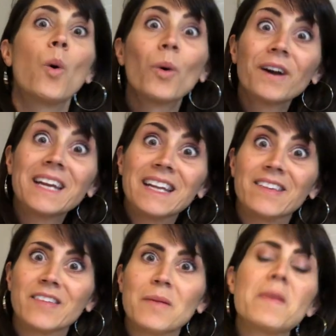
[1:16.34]

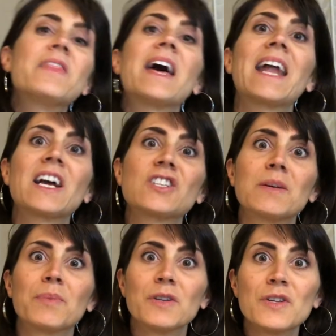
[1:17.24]
organism that
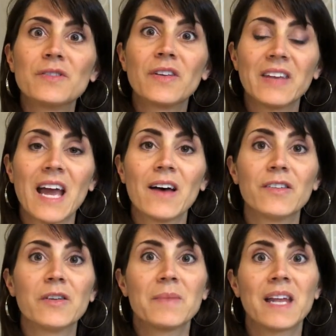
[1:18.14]
actually produces a
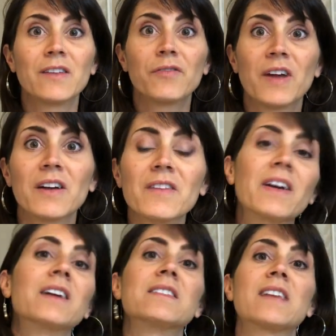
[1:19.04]
calcium that is very,
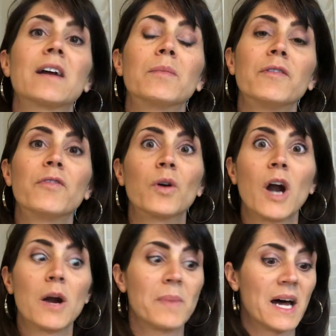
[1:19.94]
very desirable for
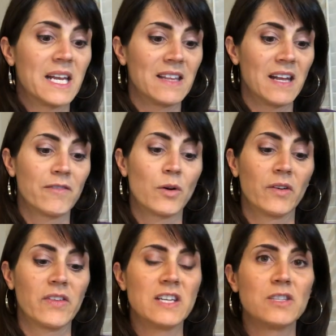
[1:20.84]
our body. And then, of
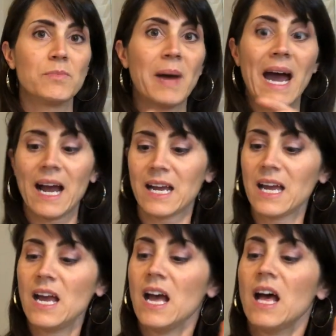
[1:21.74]
course, they do pack
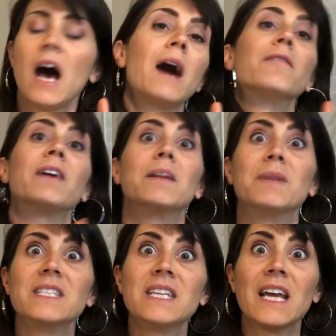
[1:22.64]
uh,
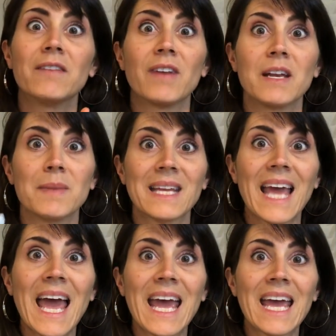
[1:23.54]
vitamin D and vitamin
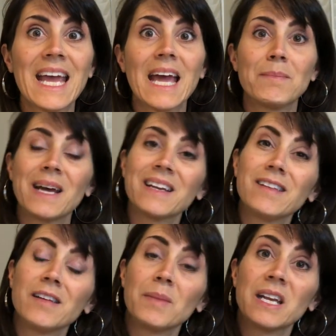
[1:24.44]
K and
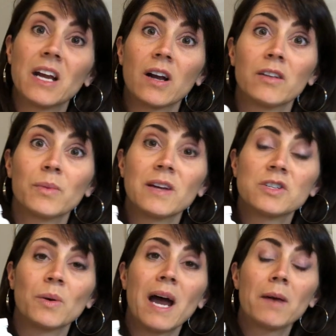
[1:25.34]
magnesium in here as well
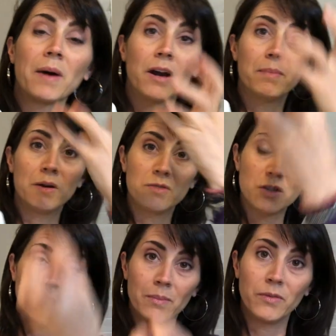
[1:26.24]
to help our bones
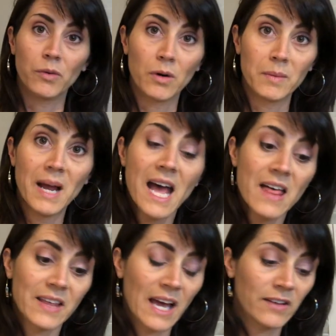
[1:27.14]
to absorb
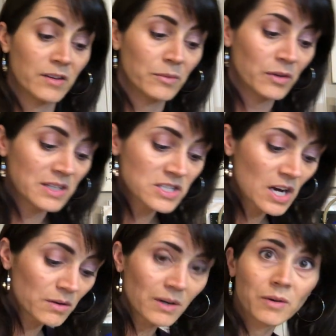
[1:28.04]
the calcium. So let's
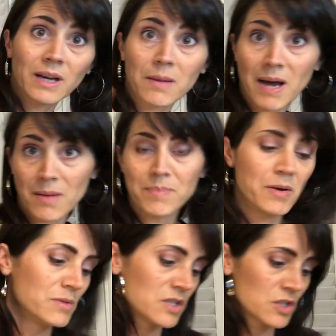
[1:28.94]
talk real quick about
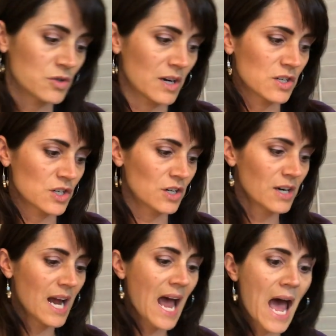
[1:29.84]
bone structure
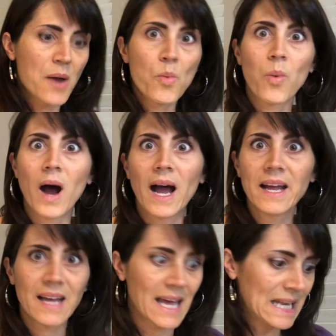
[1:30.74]
and
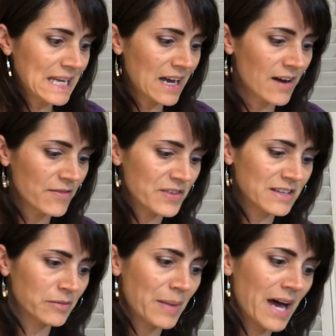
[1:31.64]
why any of
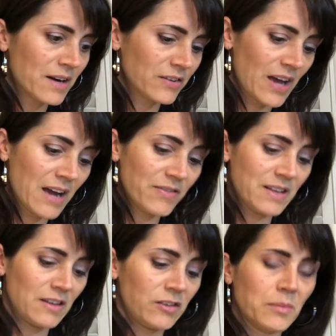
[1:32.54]
this matters. I
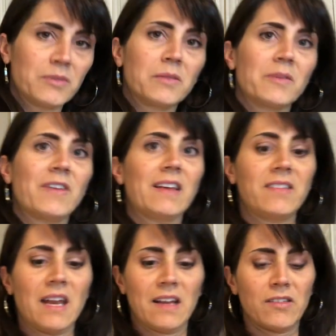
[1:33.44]
find this super, super
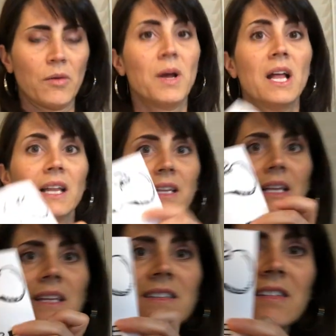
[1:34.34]
fascinating. So
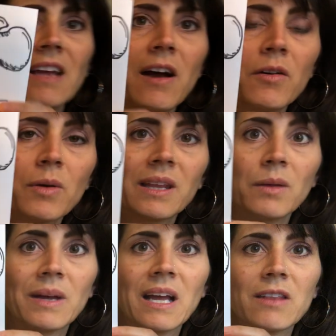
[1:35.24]
let's see how quickly
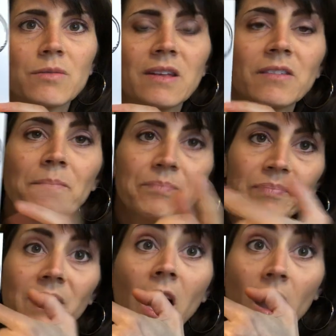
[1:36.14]
we can get through this.
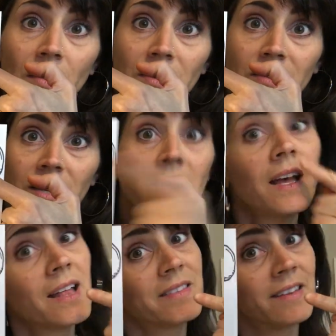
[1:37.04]
Obviously,
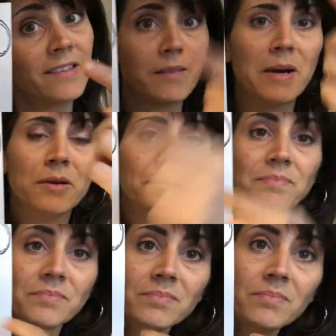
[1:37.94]
this is a bone
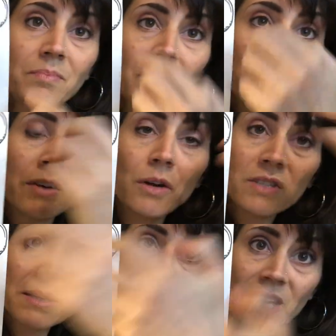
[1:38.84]
if you go
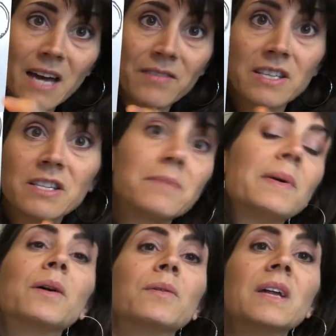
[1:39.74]
deep dive into the
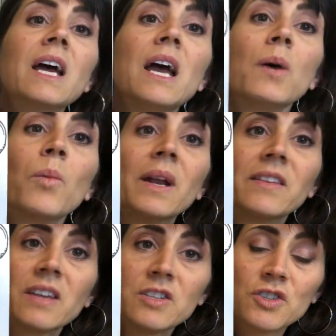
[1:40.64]
bone, what
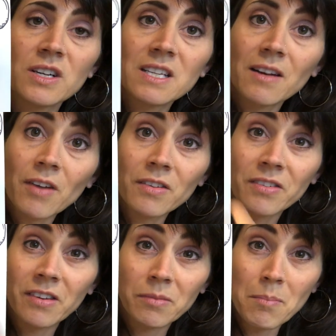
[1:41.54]
it's constructed of
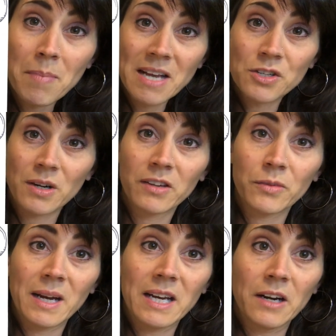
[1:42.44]
is this matrix
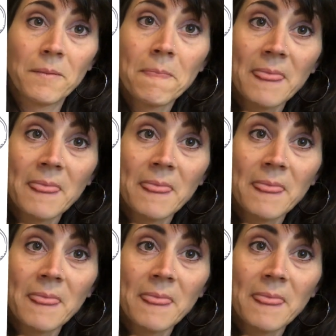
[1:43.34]
right here.